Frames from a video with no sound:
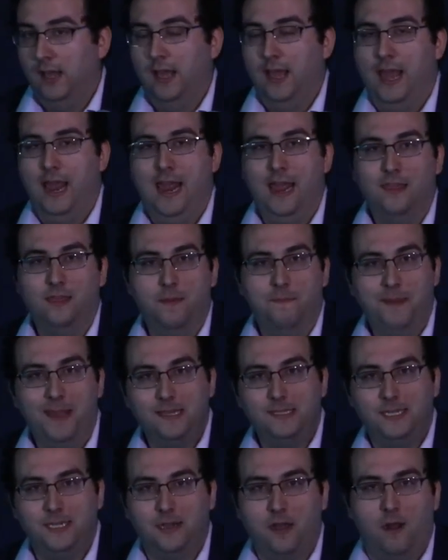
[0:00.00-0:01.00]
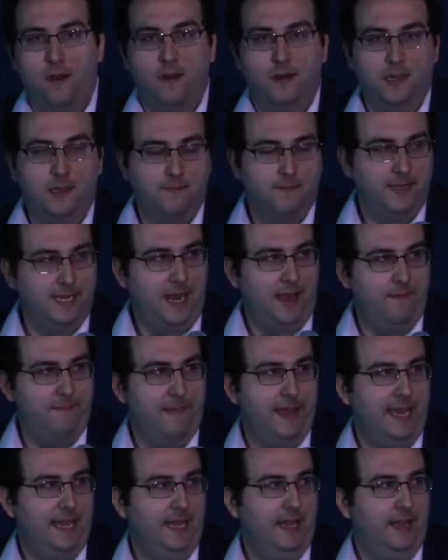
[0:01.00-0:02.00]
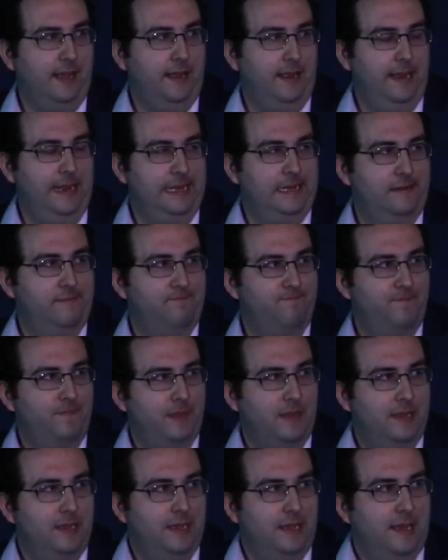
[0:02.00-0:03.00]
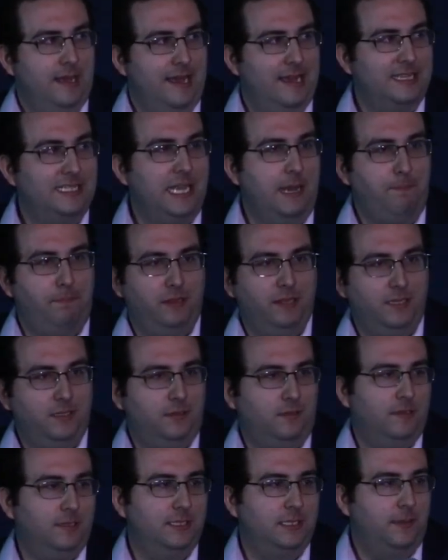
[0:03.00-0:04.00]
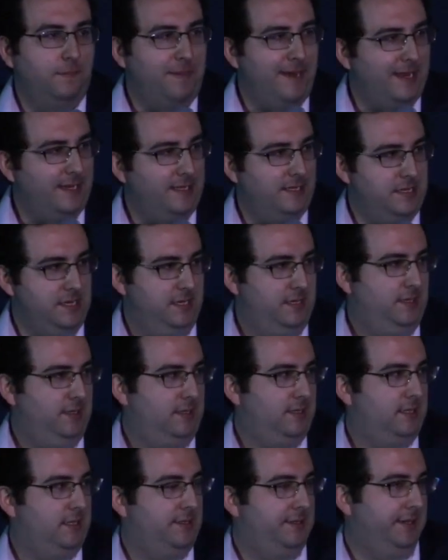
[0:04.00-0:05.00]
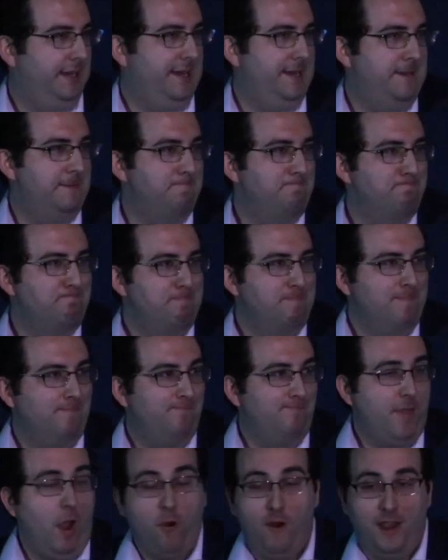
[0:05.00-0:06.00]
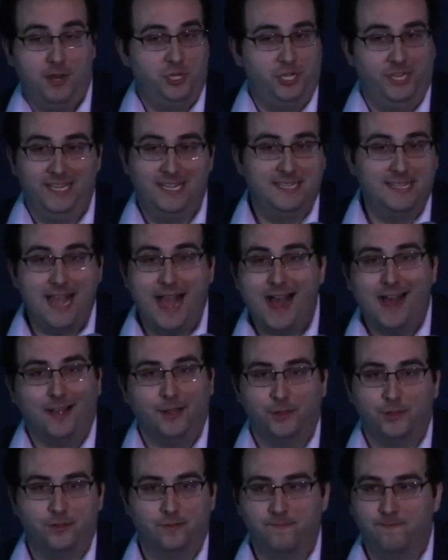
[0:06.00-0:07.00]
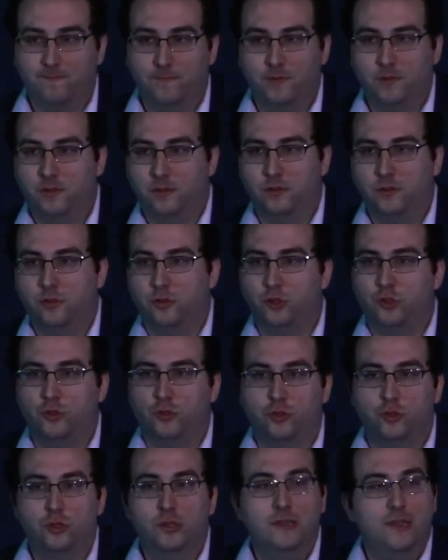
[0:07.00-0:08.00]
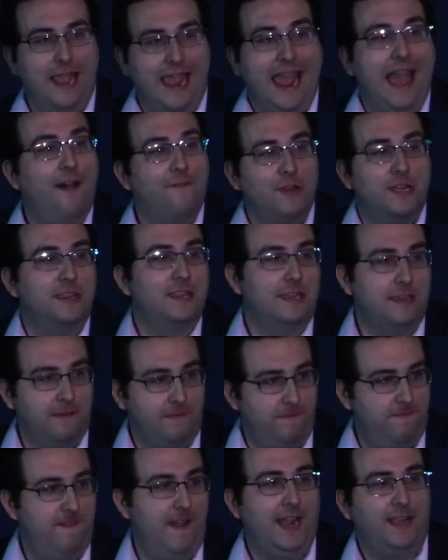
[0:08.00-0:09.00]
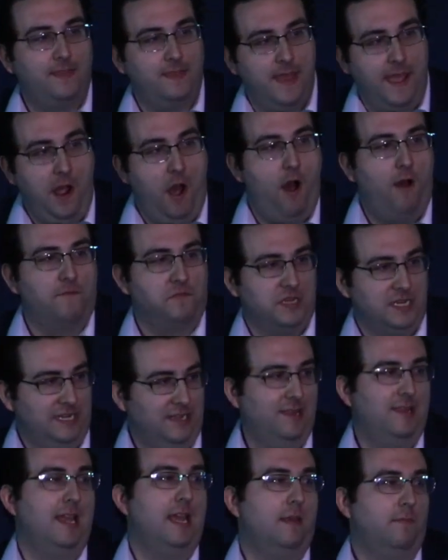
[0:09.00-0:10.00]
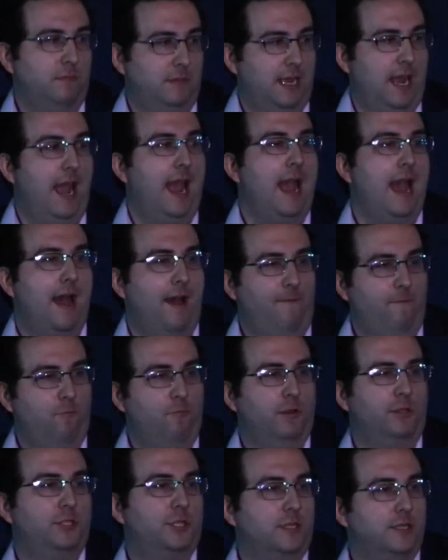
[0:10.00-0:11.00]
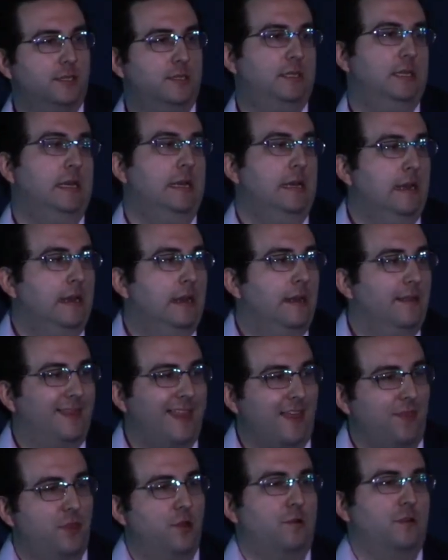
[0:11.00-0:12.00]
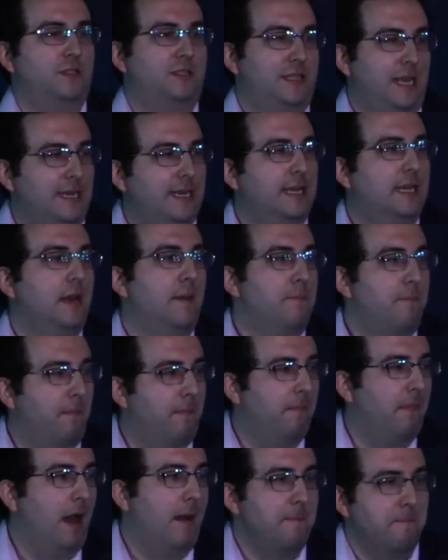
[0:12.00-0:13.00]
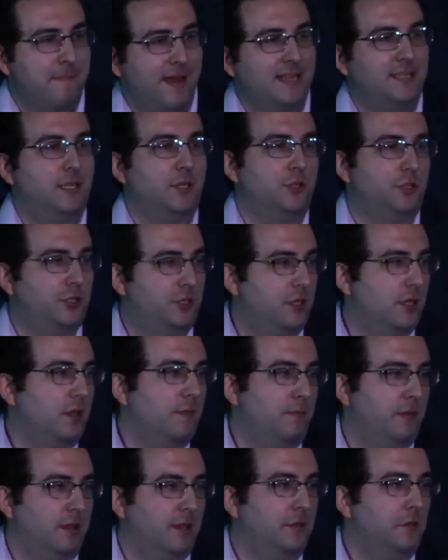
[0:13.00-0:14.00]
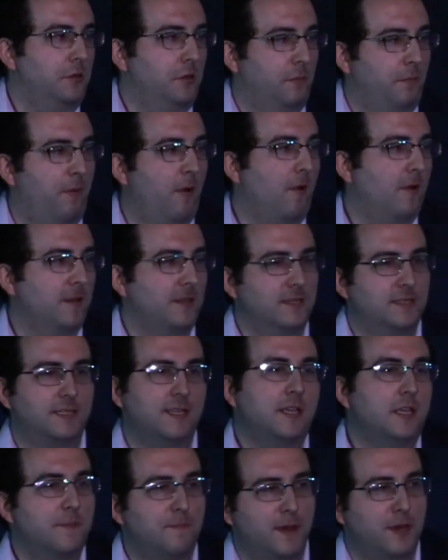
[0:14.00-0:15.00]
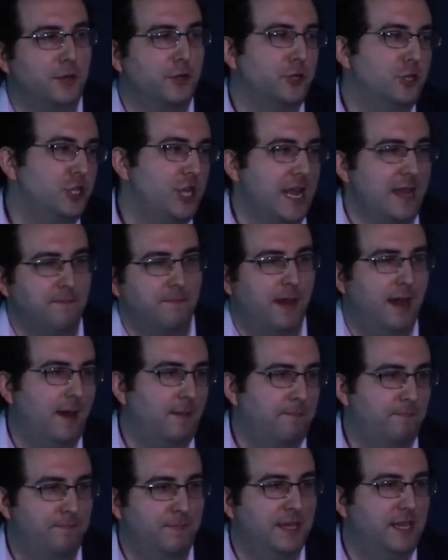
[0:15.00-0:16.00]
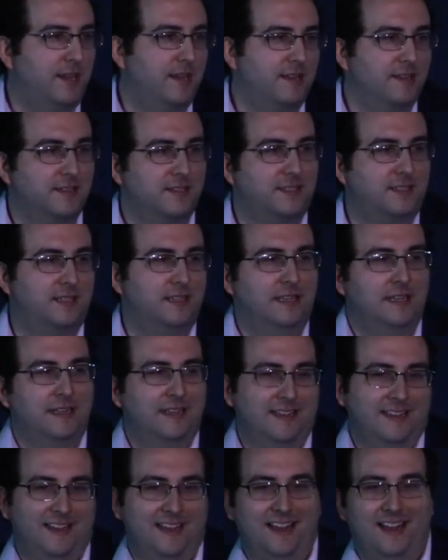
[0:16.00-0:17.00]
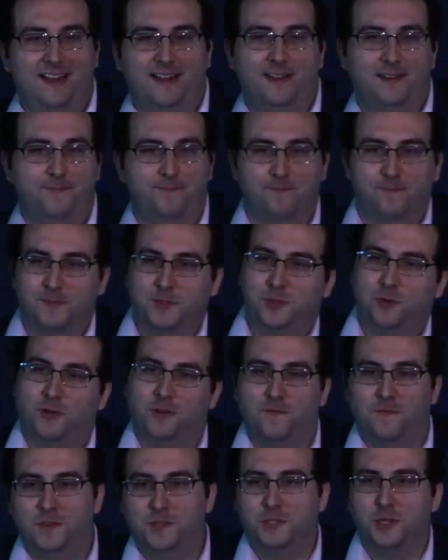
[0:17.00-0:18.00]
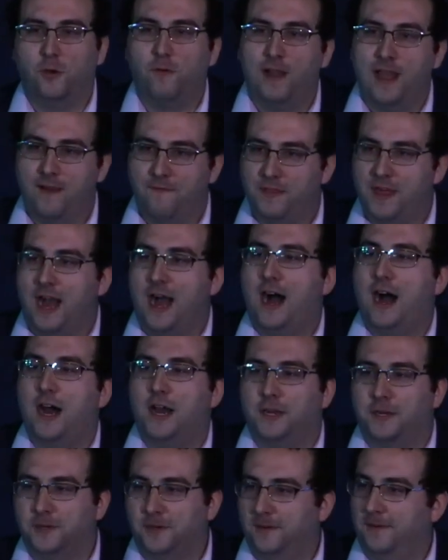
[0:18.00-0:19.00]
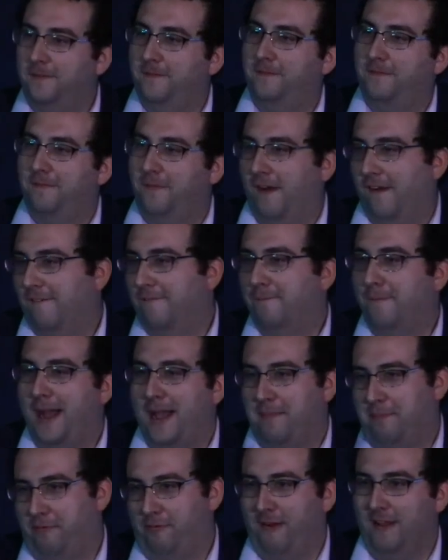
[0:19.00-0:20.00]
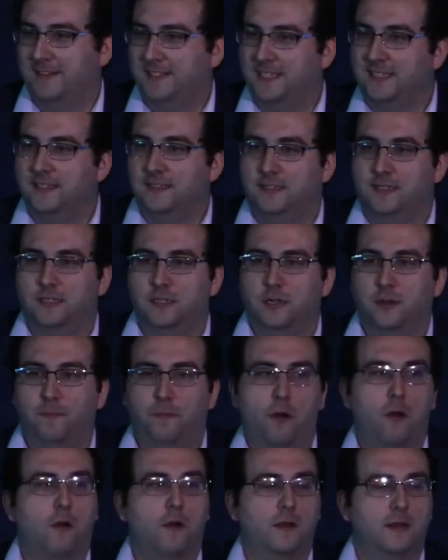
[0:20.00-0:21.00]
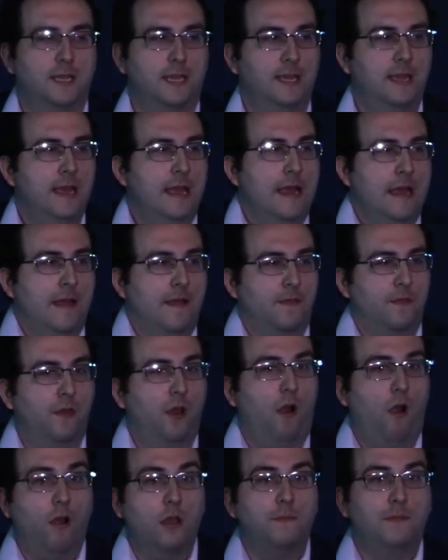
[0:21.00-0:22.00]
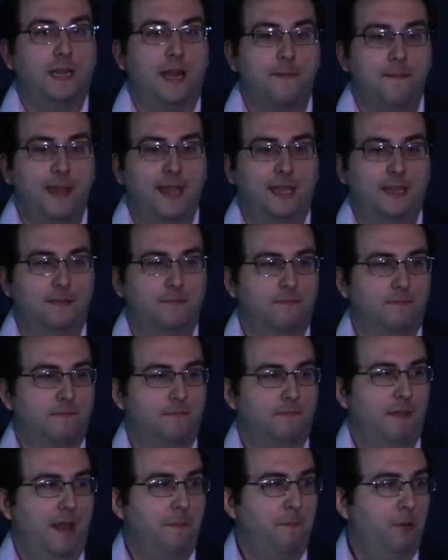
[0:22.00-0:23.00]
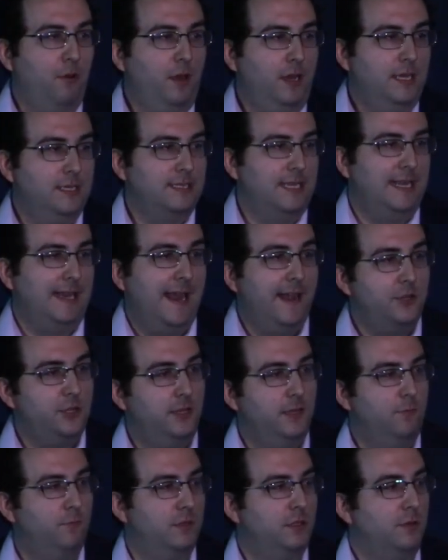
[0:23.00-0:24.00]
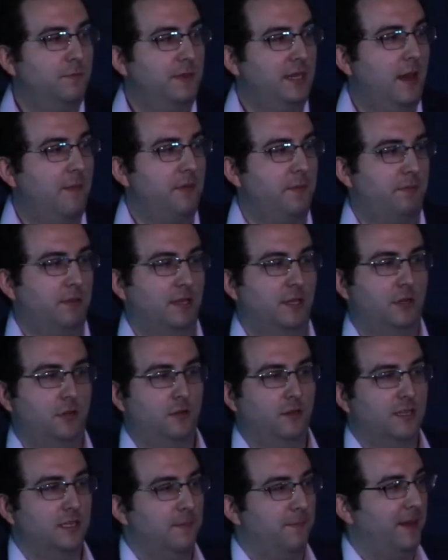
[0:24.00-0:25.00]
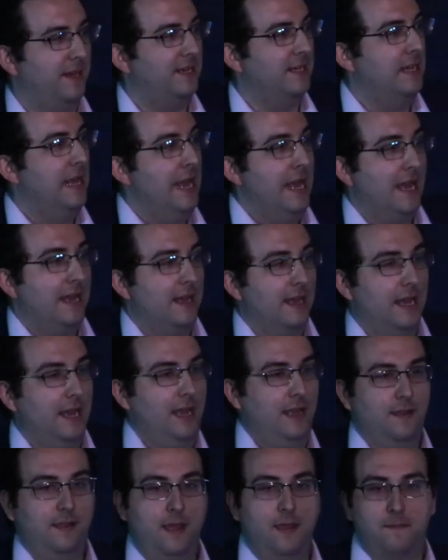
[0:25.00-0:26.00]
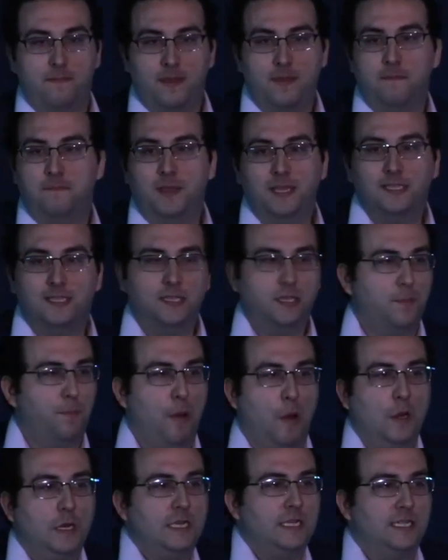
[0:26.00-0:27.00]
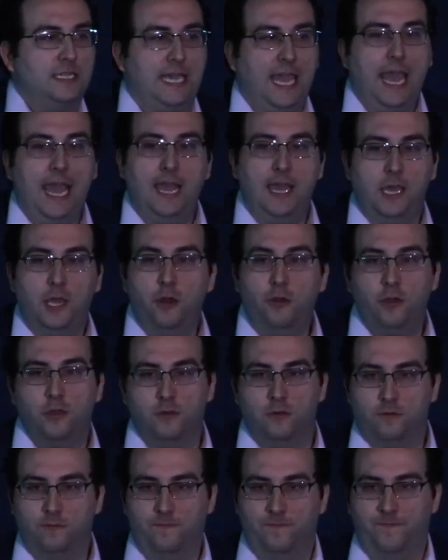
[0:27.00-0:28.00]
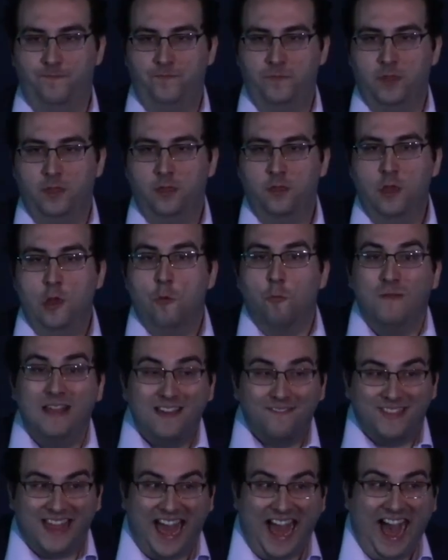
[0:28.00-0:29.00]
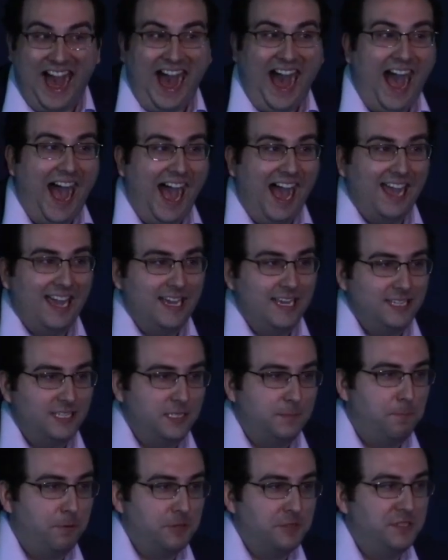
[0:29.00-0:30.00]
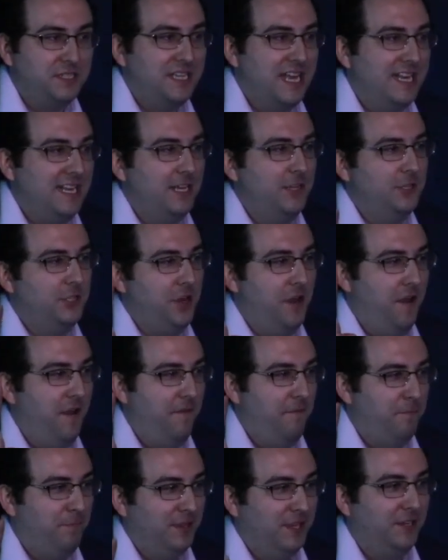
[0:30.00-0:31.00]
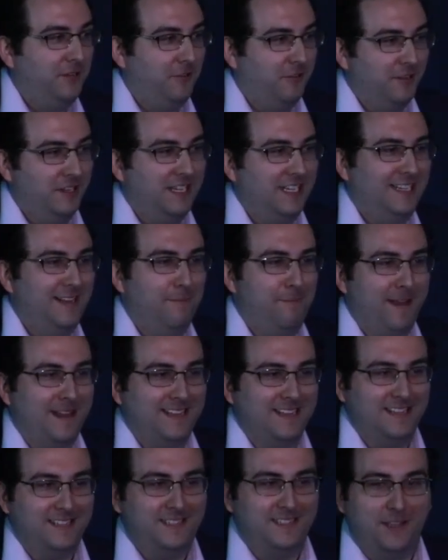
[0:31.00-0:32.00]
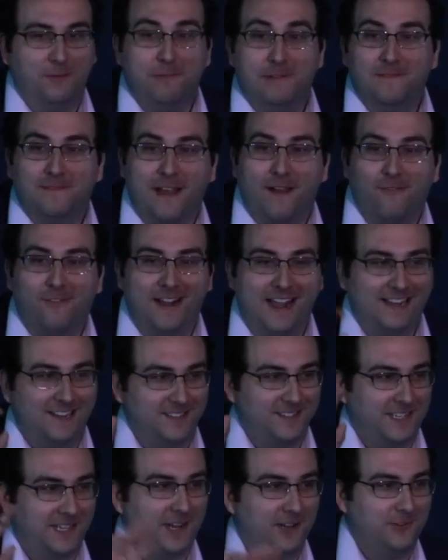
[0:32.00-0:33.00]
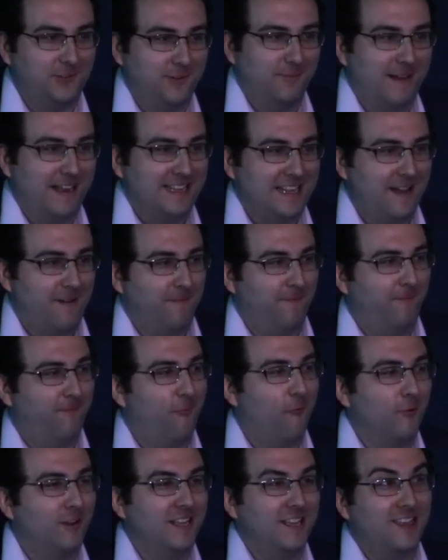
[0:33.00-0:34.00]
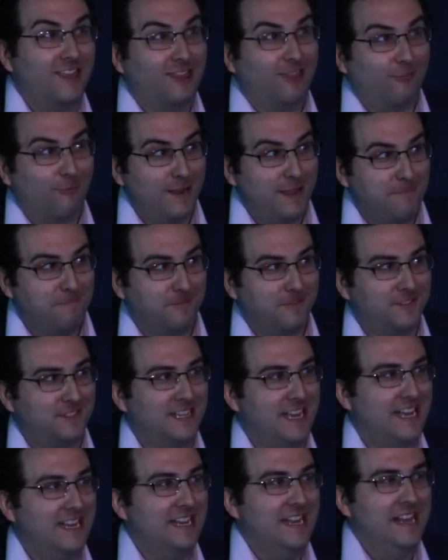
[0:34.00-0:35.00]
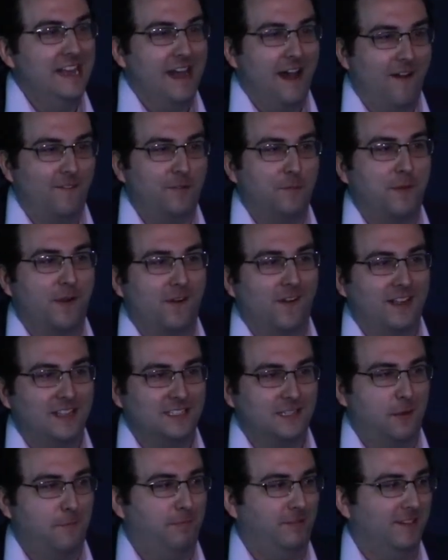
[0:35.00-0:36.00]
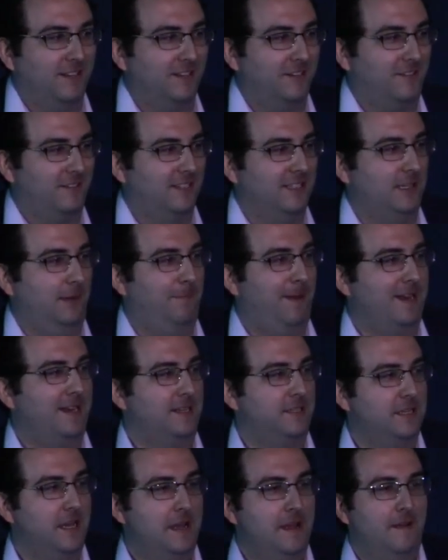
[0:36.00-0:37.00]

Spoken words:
And the basic argument I make is that political independence are actually not having the effect they often claim to have, which is that they're sending a message to the political parties that you better shape up because sort of you don't have the honor of my presence in your party. The argument I make in my book is that actually when you become a political independent, it means that the parties can't hear you. We have the highest percentage of political independence that we've ever had as a country right now. 43% of Americans are political independents.